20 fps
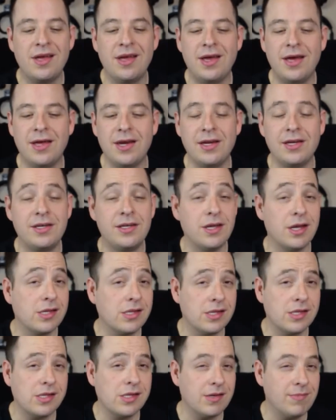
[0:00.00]
And it
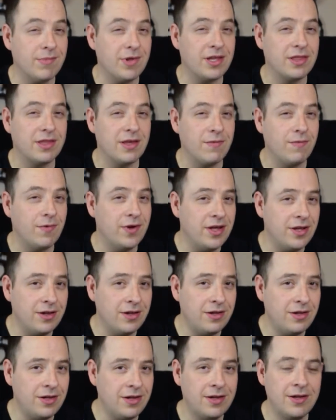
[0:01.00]
doesn't seem like they
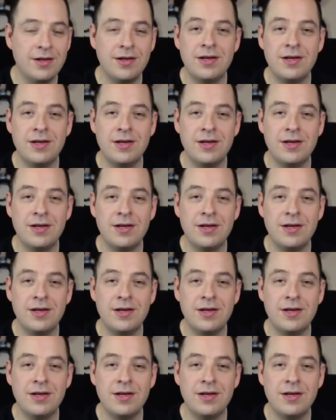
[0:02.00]
will.